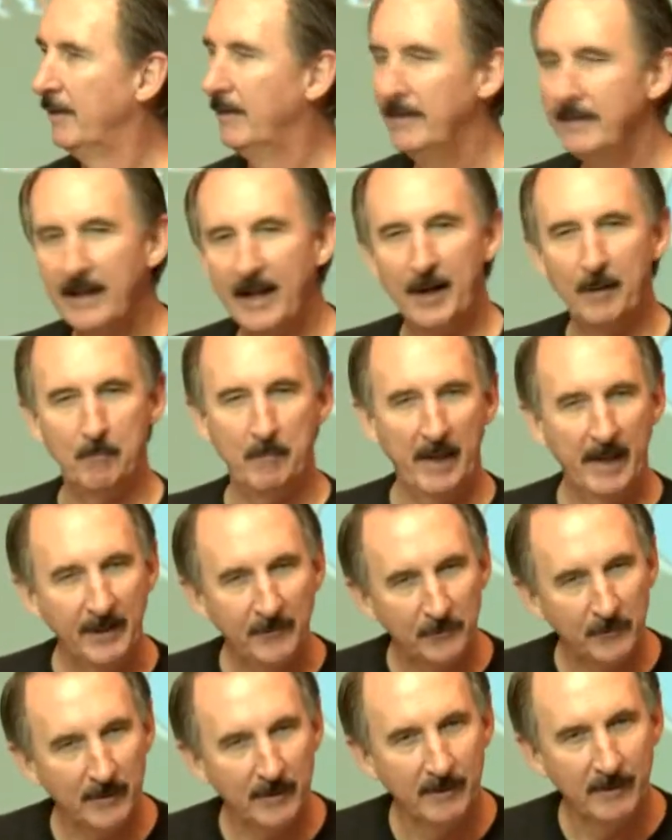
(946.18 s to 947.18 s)
Isn't that
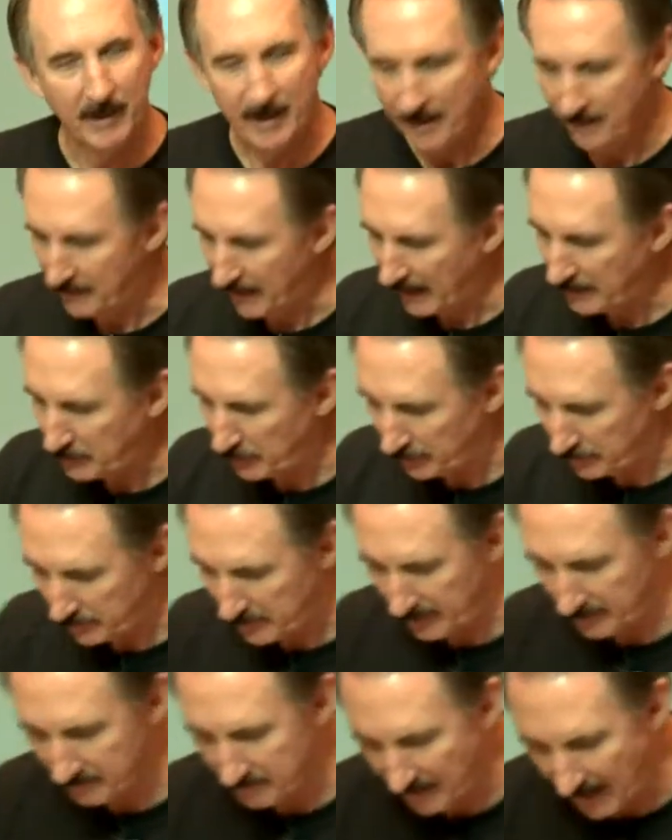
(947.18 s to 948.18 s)
amazing? They just
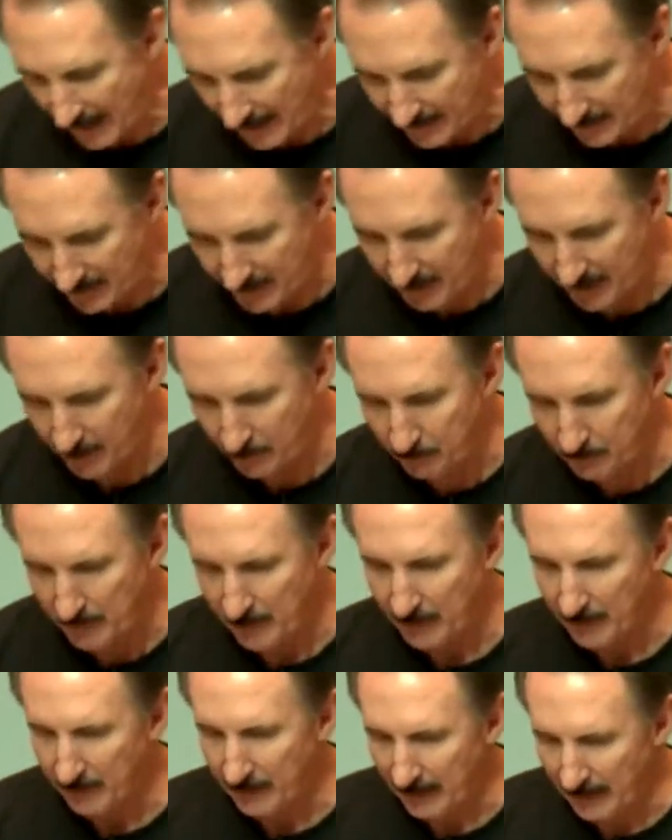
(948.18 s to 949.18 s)
invited him
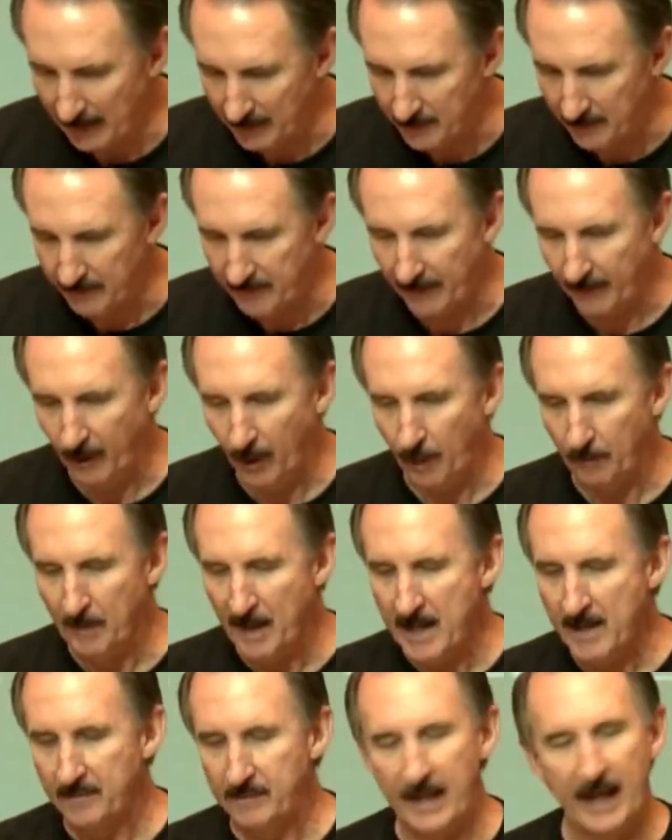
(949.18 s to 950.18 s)
into their home.
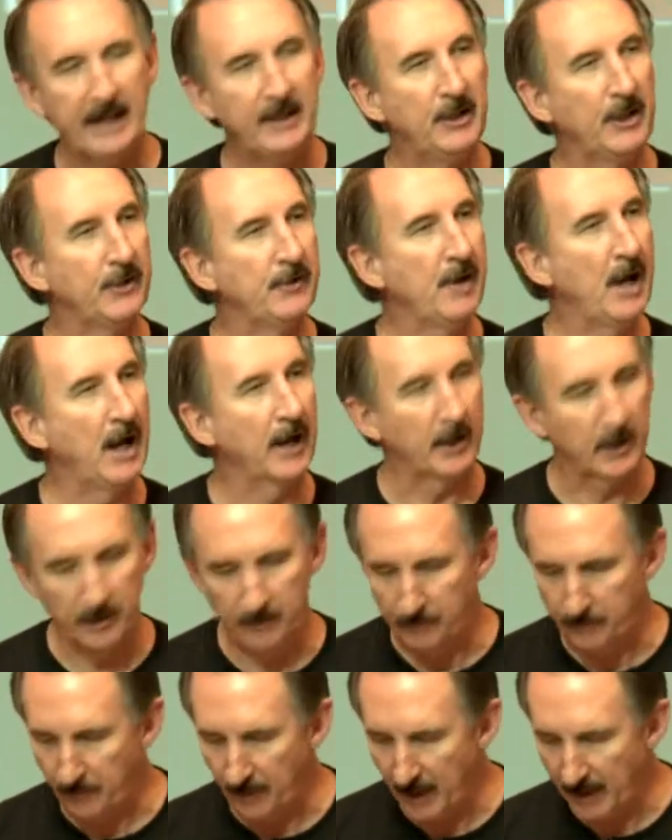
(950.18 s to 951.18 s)
They did not
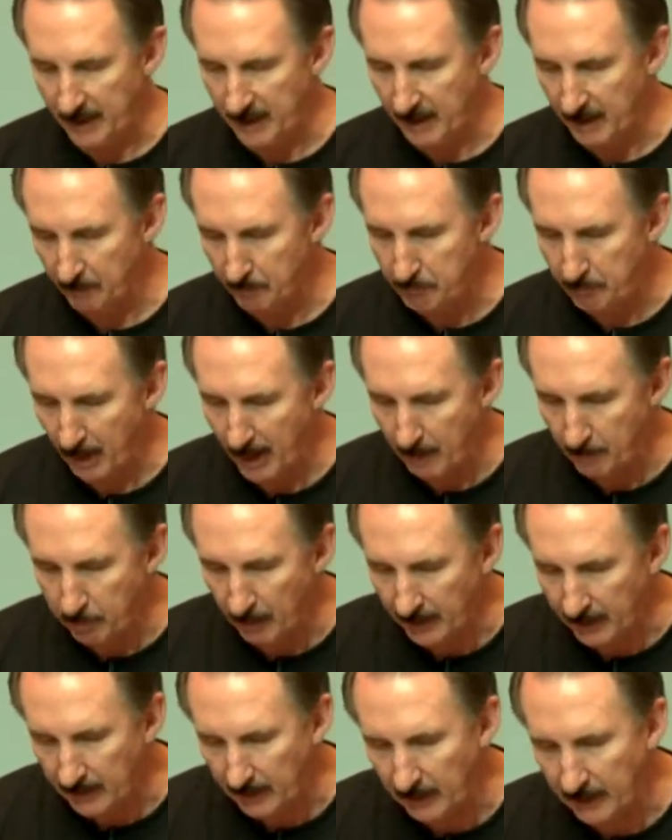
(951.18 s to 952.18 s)
confront him
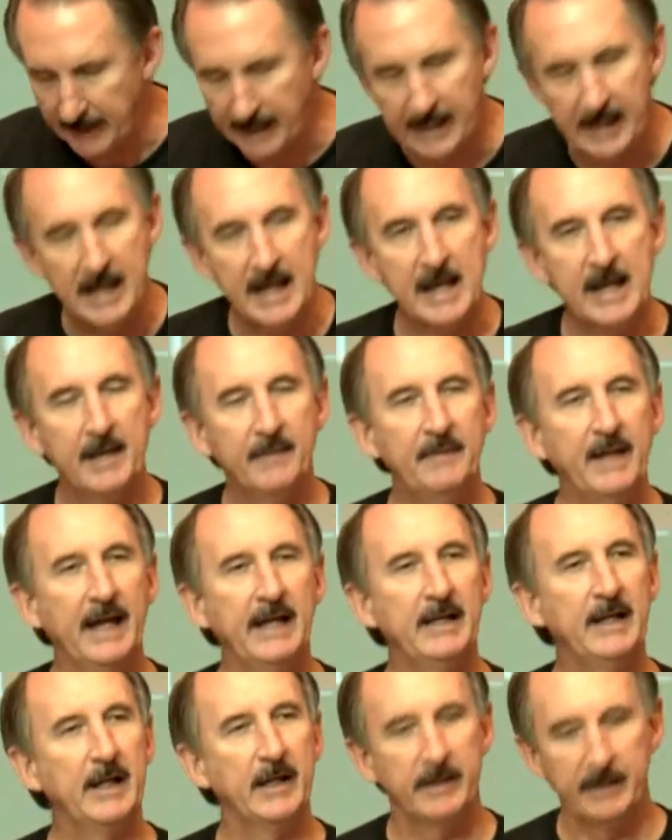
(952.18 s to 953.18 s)
publicly, they
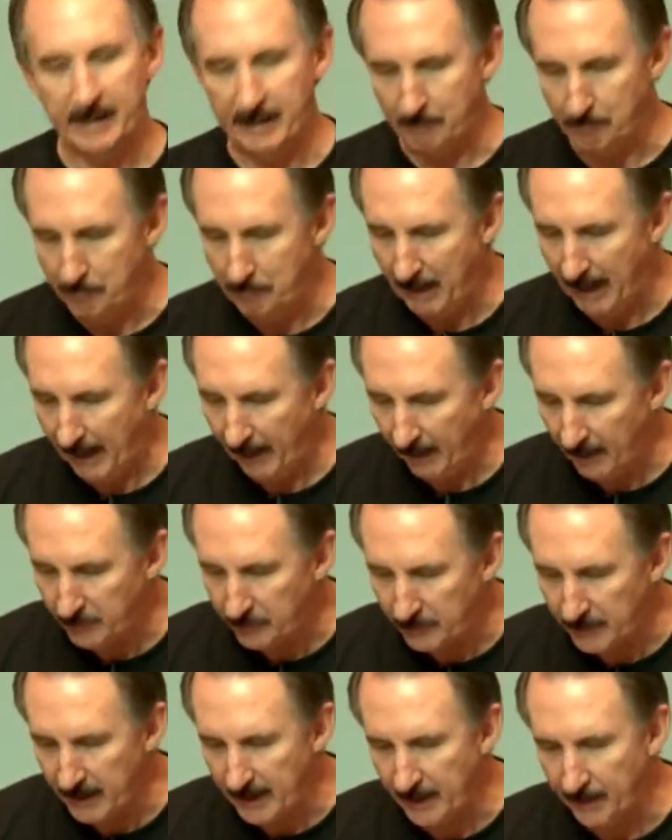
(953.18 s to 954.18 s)
didn't embarrass
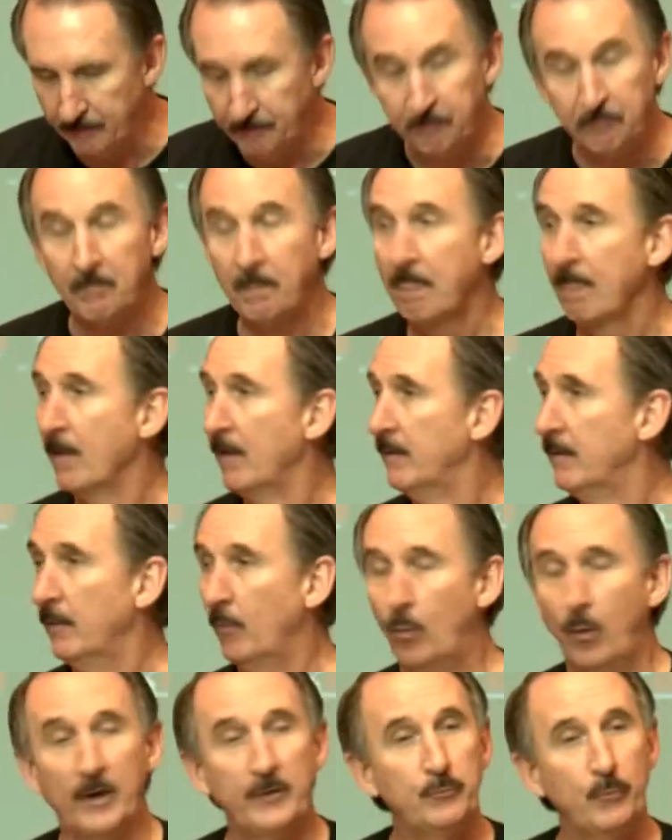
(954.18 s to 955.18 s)
him
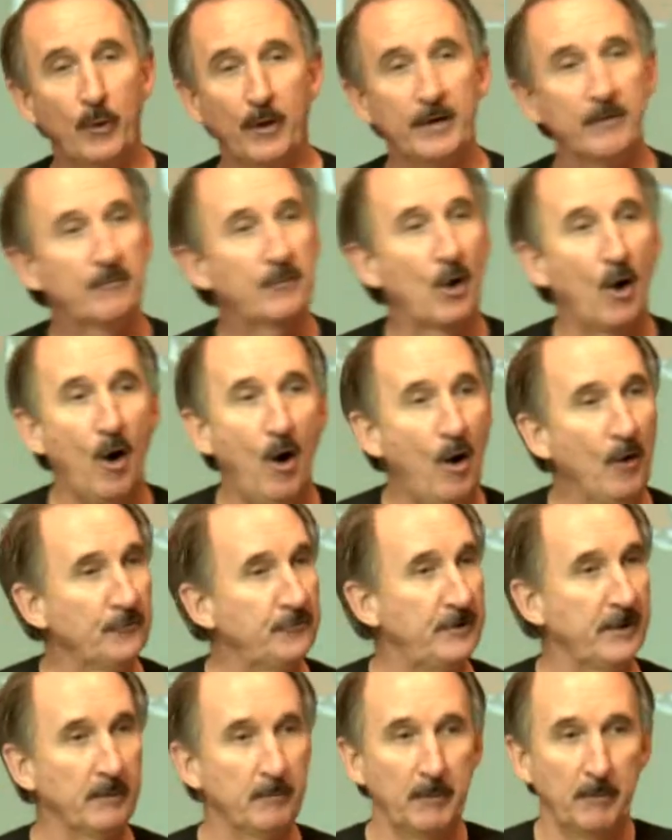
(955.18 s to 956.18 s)
which would have
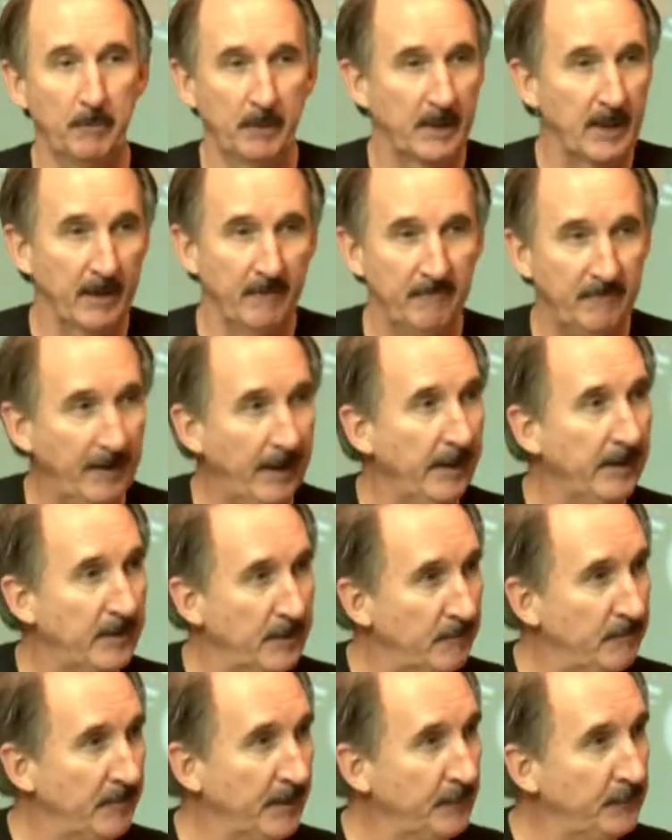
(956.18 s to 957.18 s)
caused him to become very
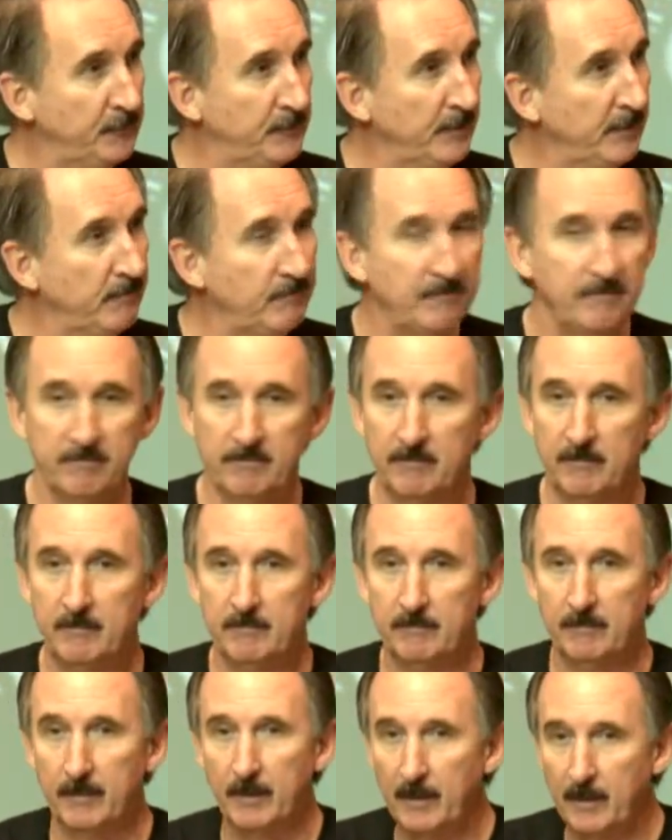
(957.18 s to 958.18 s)
defensive.
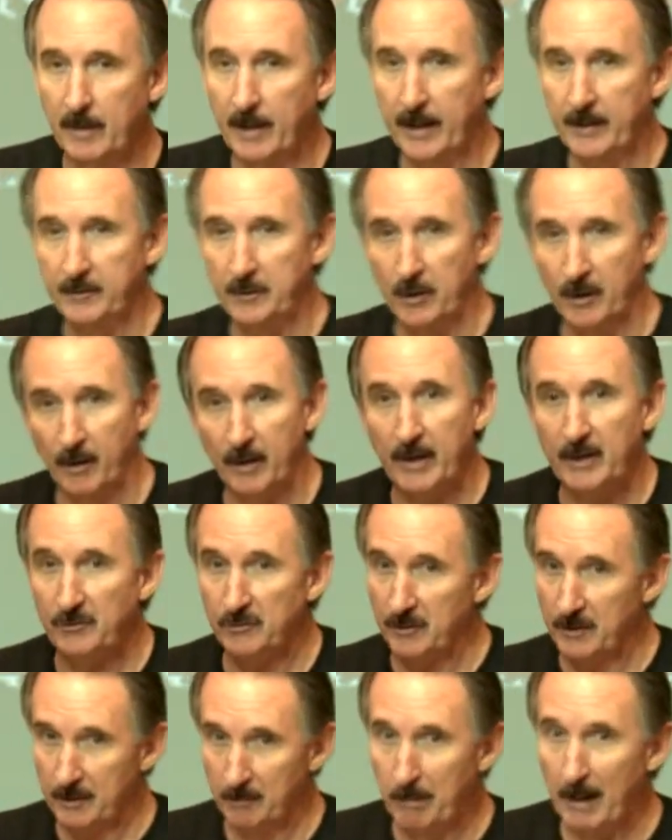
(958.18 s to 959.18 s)
And you know, he's
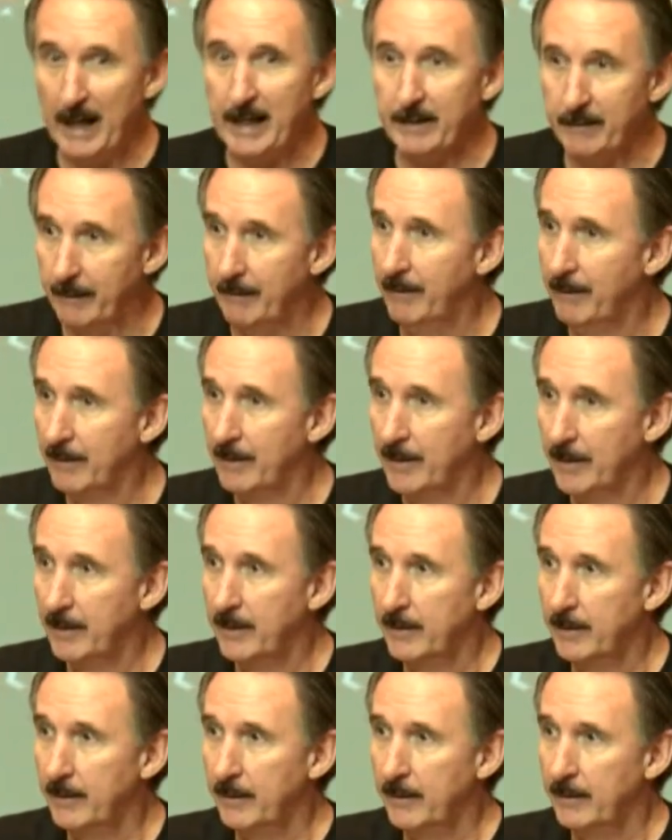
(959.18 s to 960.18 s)
a debater,
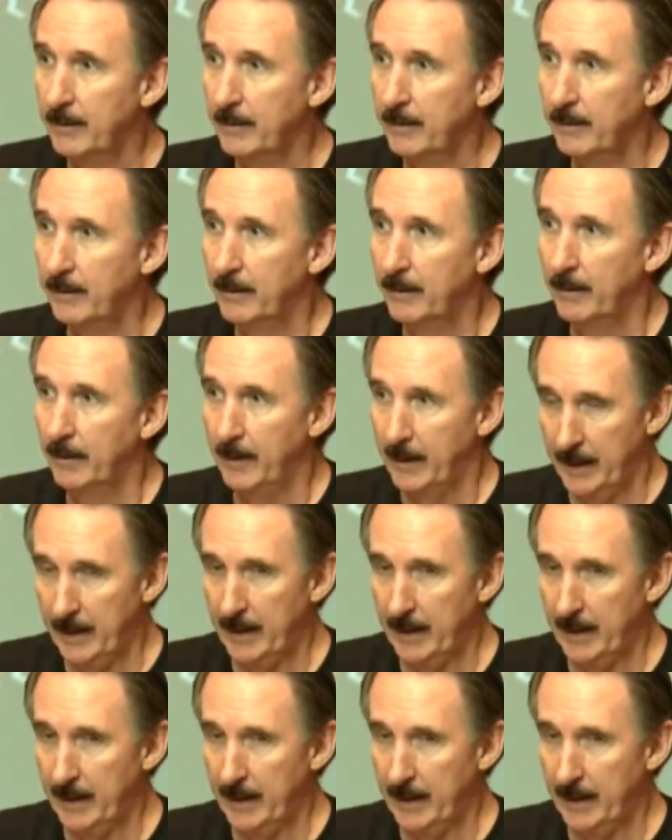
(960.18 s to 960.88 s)
he,